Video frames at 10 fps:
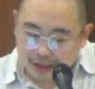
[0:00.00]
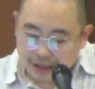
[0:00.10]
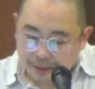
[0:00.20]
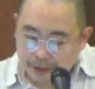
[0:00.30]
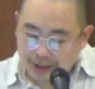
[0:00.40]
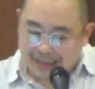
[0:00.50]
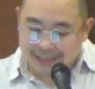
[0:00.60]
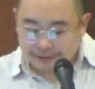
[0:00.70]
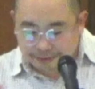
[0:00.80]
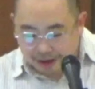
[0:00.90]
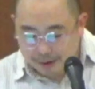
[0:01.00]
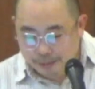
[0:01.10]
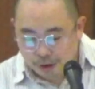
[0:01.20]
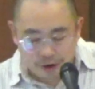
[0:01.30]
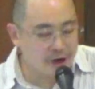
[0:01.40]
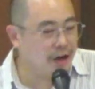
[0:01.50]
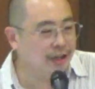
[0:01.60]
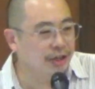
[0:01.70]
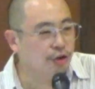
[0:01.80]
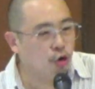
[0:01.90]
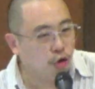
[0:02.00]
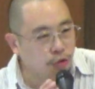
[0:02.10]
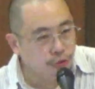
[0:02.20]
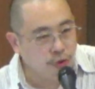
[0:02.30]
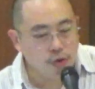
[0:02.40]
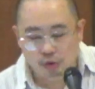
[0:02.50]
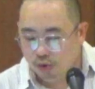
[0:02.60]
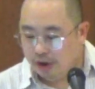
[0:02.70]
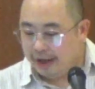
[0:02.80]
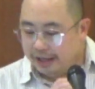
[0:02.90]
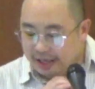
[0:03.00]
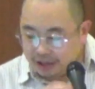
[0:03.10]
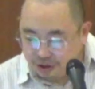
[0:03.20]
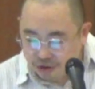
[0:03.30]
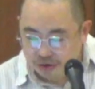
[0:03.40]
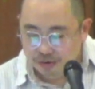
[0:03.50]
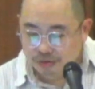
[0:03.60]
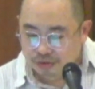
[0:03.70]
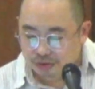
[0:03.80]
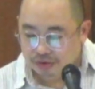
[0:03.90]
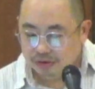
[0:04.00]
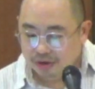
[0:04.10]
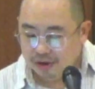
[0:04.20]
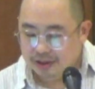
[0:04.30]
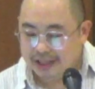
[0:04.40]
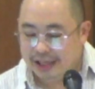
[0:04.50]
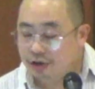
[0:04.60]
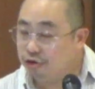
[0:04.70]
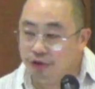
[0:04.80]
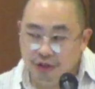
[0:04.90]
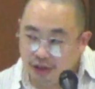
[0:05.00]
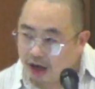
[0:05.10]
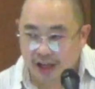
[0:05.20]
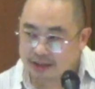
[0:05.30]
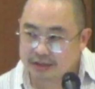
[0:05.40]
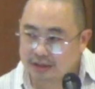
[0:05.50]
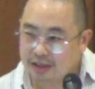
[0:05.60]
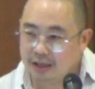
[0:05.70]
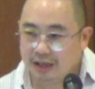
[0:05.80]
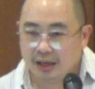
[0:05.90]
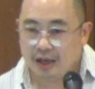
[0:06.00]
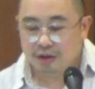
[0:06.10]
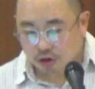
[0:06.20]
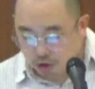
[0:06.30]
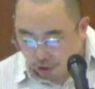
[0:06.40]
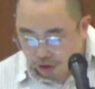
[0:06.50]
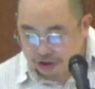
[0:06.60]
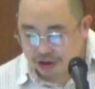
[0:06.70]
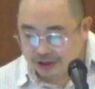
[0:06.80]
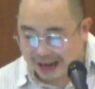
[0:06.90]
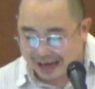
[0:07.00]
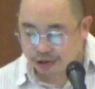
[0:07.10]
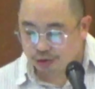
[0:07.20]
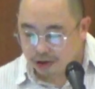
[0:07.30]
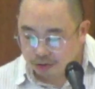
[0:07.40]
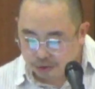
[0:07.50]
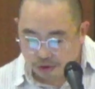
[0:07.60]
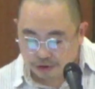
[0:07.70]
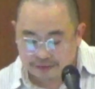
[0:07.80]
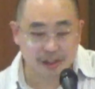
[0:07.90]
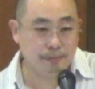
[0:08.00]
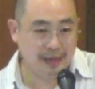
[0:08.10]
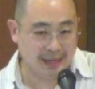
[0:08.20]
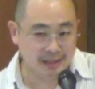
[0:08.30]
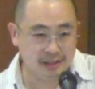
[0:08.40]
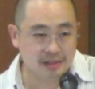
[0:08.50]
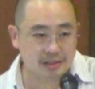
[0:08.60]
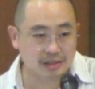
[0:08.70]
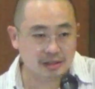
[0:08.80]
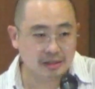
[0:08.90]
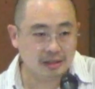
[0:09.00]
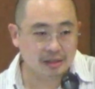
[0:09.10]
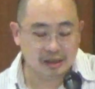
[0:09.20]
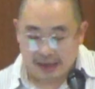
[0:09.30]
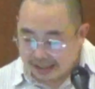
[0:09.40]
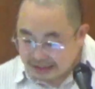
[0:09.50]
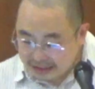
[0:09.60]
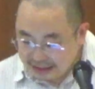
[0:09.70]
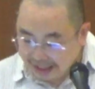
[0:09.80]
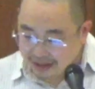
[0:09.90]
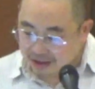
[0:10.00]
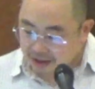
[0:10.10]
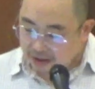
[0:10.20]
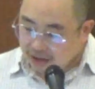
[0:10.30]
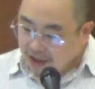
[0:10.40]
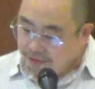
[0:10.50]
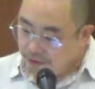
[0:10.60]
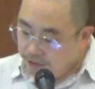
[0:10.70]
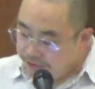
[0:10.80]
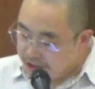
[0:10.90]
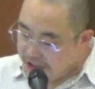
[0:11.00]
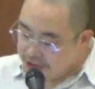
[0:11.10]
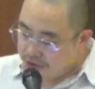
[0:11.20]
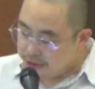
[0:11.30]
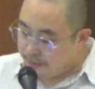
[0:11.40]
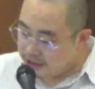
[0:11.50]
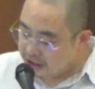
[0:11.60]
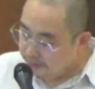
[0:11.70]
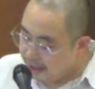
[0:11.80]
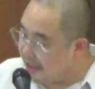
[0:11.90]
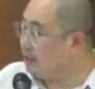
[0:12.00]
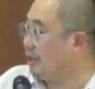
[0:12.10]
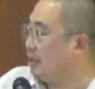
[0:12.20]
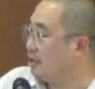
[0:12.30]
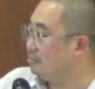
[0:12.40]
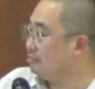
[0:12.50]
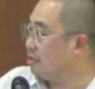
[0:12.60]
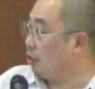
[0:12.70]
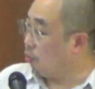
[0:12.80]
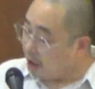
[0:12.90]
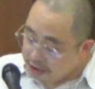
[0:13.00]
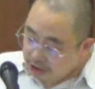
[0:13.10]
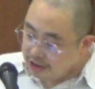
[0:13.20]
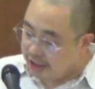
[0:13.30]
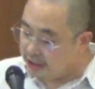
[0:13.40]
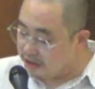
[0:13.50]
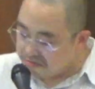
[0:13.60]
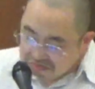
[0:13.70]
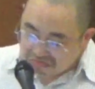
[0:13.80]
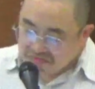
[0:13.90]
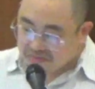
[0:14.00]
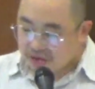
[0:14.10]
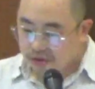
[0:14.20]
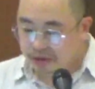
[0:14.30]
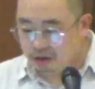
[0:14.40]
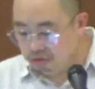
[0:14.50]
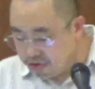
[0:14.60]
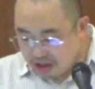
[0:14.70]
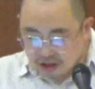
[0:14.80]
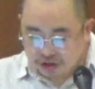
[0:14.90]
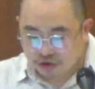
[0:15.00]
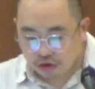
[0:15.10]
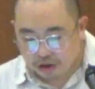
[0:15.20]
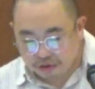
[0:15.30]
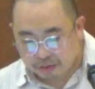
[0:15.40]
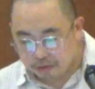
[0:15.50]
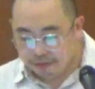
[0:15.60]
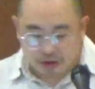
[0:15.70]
But as the farmer or gardener, although he knew that he could not cause the actual growth of his plants, still he fulfilled his responsibility. He watered it, you know, he loosened the soil, removed the